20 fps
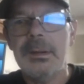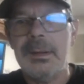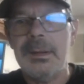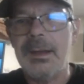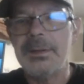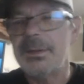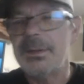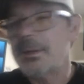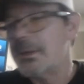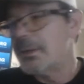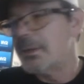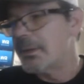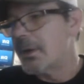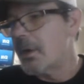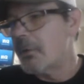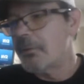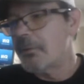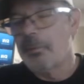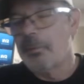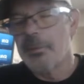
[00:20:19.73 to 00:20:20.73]
They actually didn't
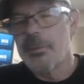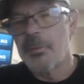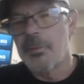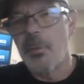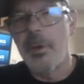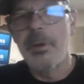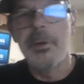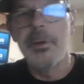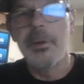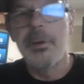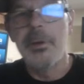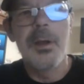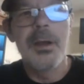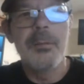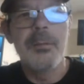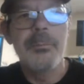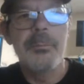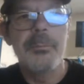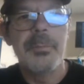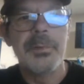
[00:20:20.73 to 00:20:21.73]
care if it was white or
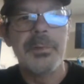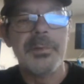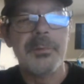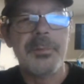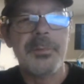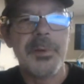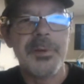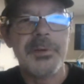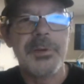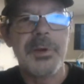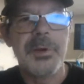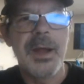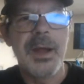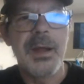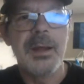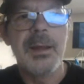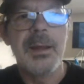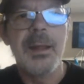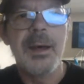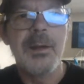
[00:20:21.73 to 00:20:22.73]
gray, but the picture
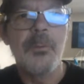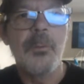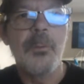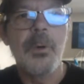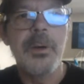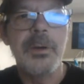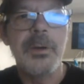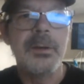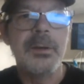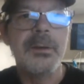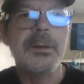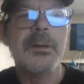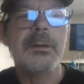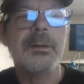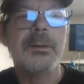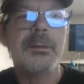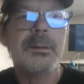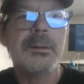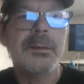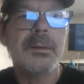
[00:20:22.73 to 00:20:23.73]
had a lot of white in it.
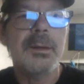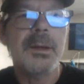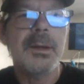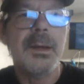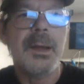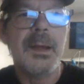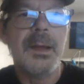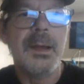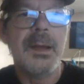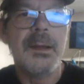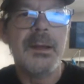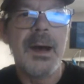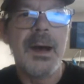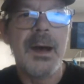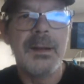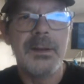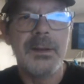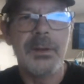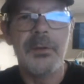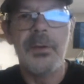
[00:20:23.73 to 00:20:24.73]
And
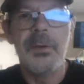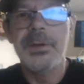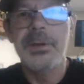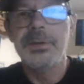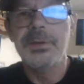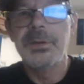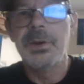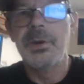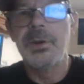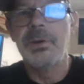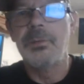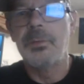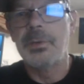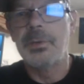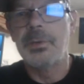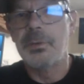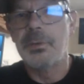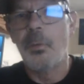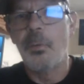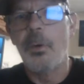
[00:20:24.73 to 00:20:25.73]
on the gray shirt with
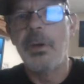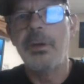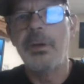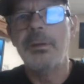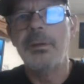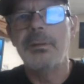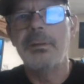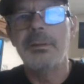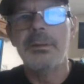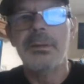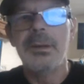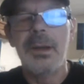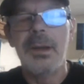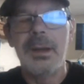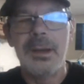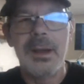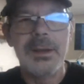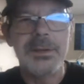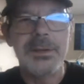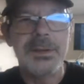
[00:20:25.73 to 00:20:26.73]
the white, it
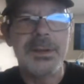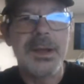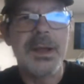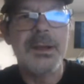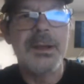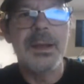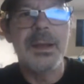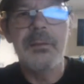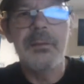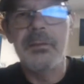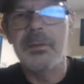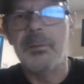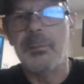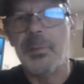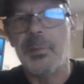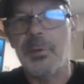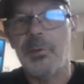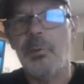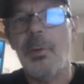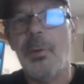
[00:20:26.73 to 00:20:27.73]
actually kind of gave it a
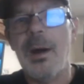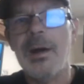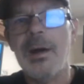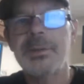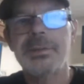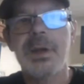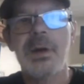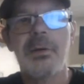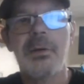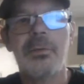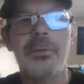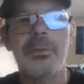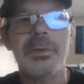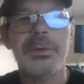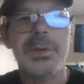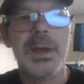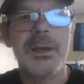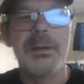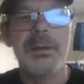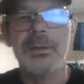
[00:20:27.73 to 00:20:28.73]
blue washout,
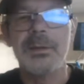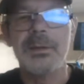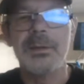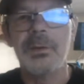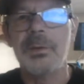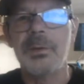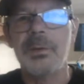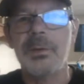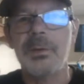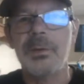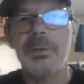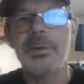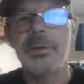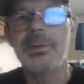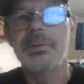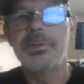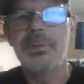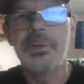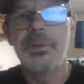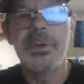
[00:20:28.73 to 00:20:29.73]
which kind of totally
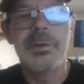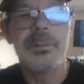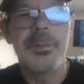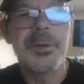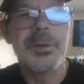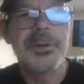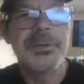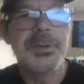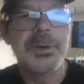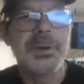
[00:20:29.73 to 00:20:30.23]
destroyed the picture.